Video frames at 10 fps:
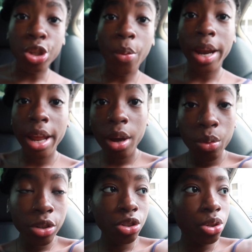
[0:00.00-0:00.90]
So right now
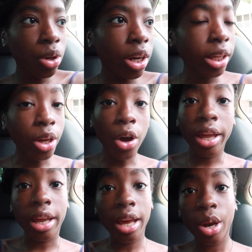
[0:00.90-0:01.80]
we're just gonna go
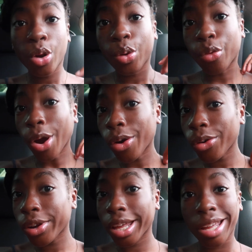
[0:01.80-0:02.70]
ahead and head on the
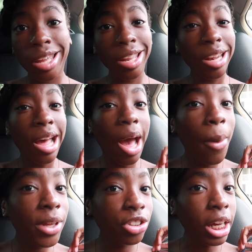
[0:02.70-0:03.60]
road, and
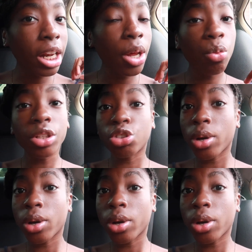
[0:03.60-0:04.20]
I'll be checking in with you